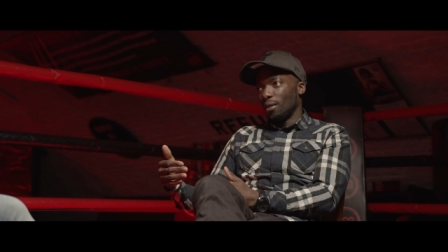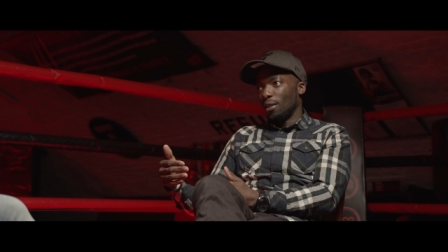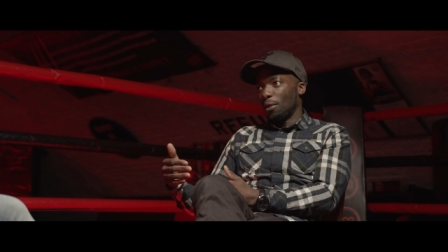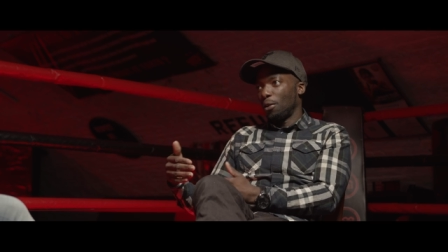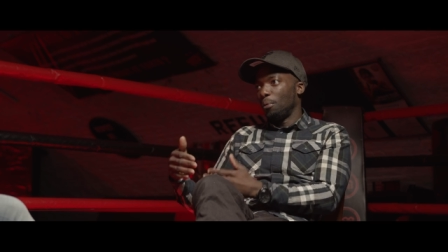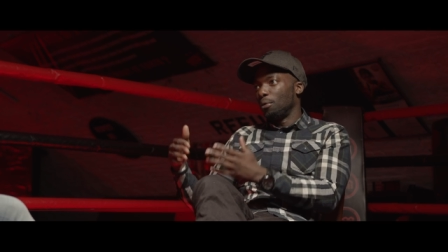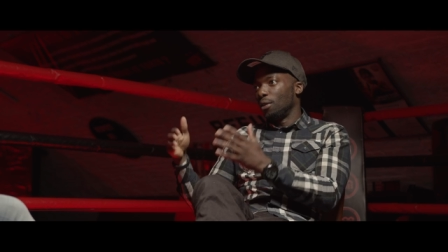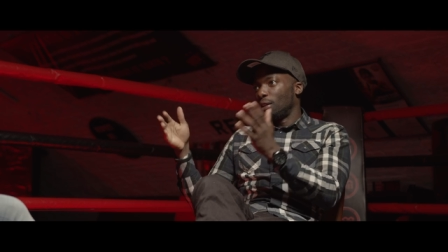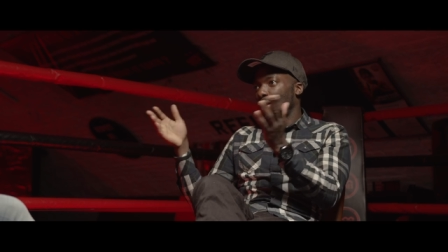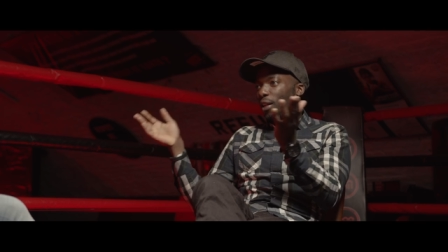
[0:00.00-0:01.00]

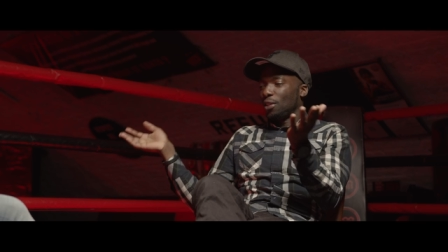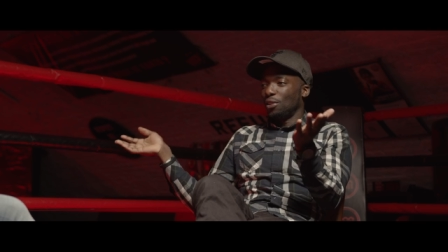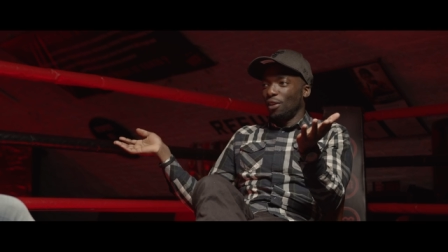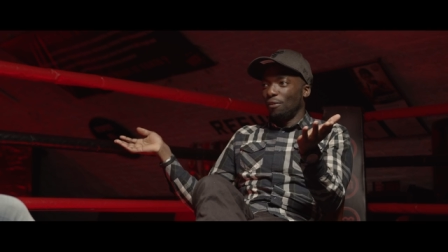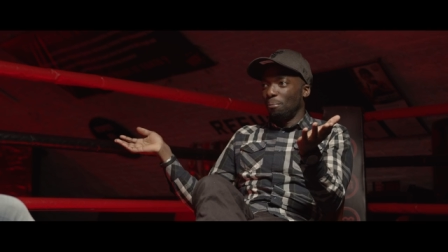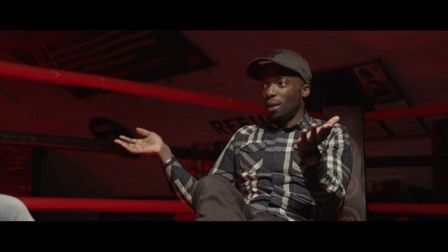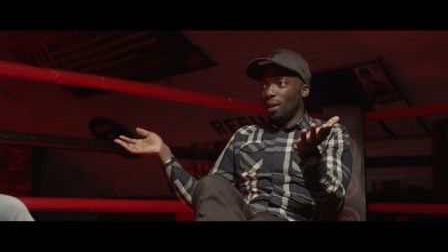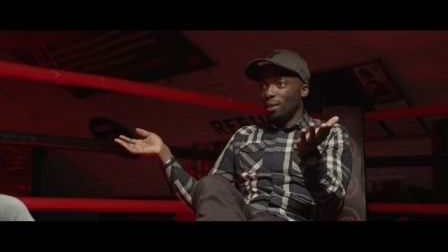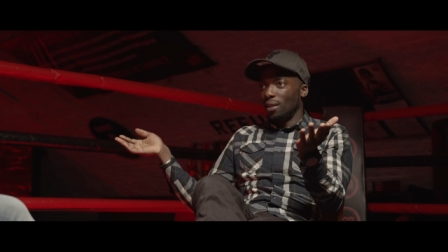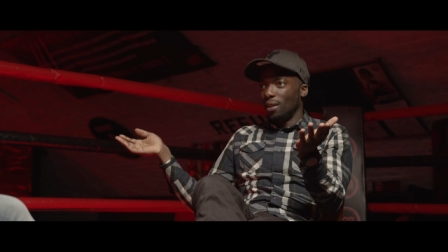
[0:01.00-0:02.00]
the connections I've
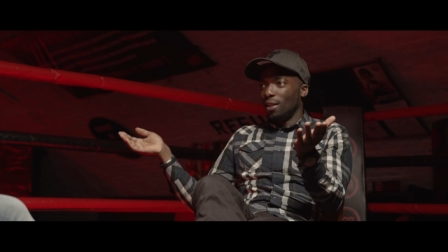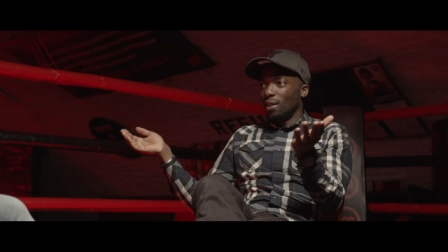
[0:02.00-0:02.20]
made,